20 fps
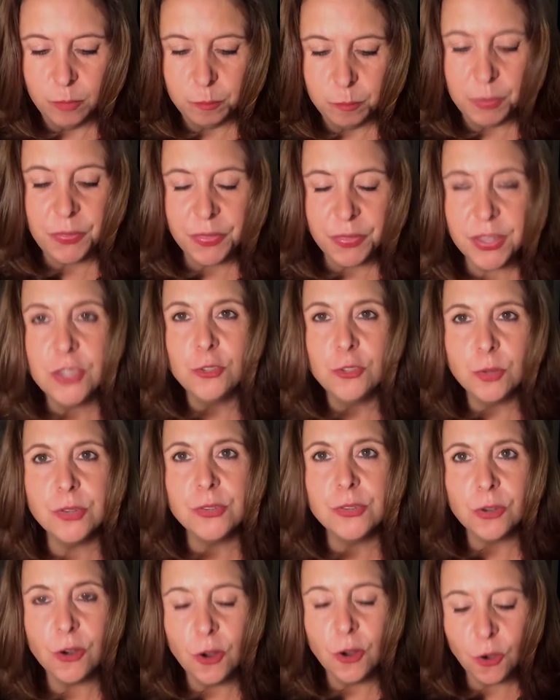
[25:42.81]
But this was
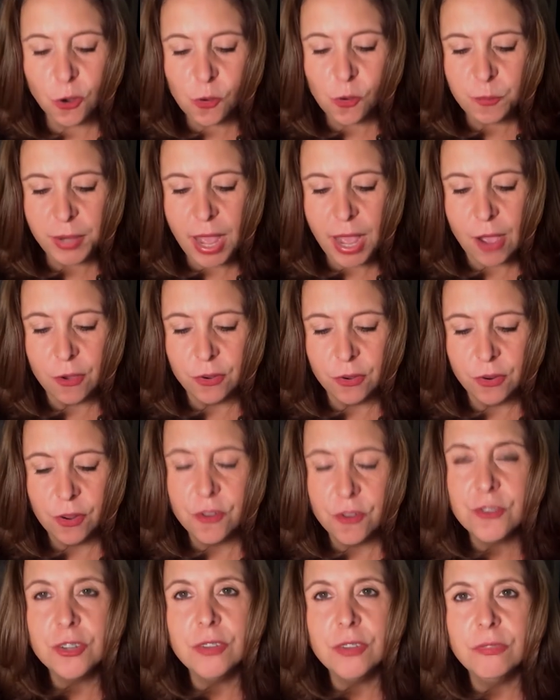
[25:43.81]
her home now.
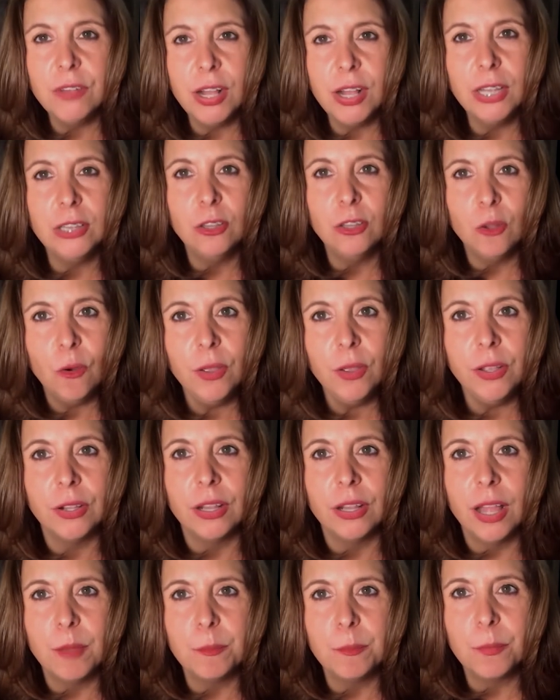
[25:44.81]
She felt
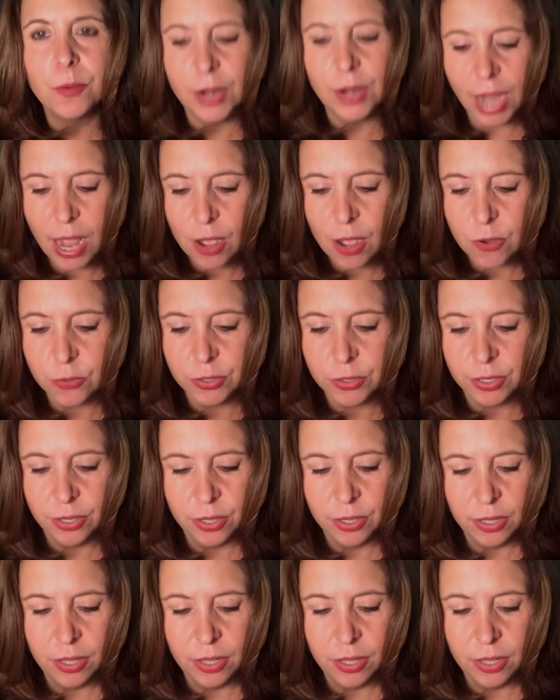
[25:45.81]
loyal and proud.